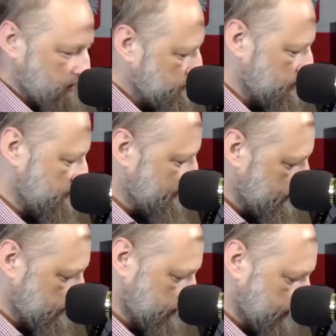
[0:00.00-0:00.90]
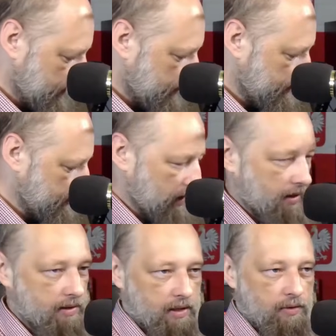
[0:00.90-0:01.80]
revealed
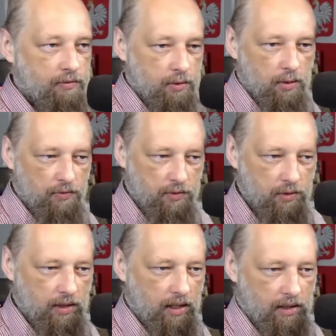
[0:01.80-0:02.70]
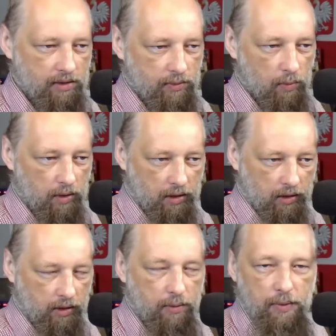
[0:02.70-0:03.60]
that few of you guys were
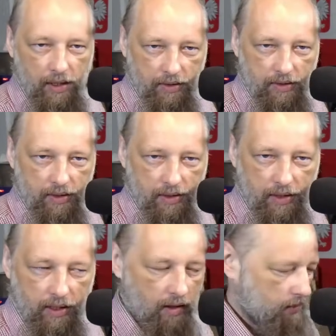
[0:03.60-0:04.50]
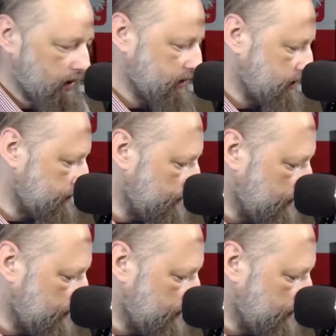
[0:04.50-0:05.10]
correct in the comments.